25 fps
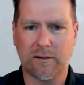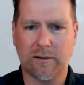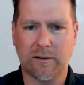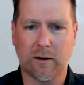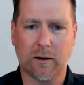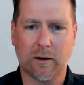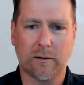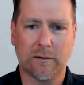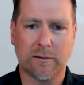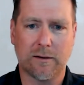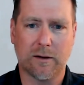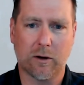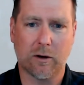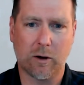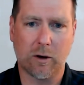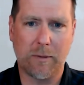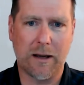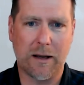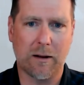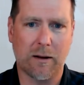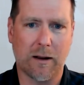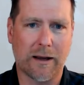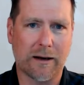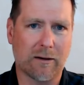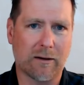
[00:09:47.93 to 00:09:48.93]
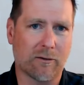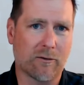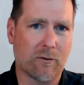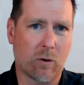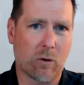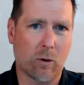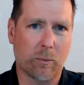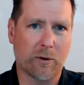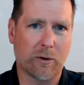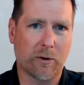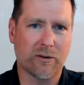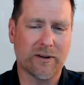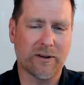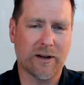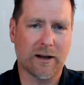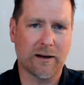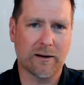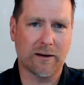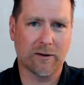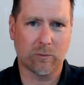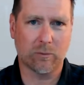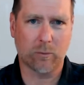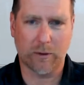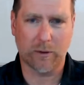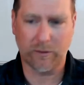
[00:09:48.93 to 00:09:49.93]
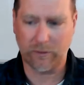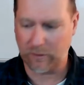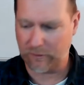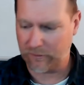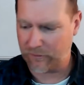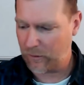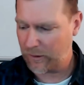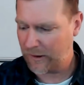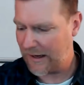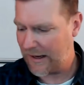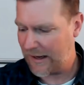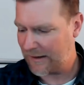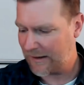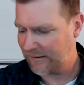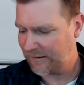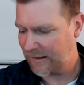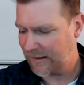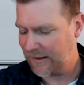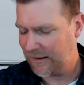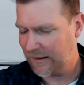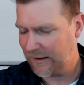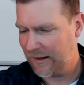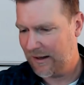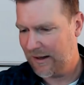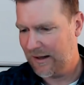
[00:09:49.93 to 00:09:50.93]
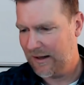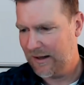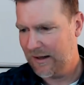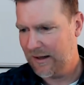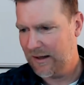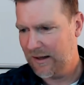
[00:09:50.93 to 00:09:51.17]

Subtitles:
It's still going to be like a 4% is what they're forecasting.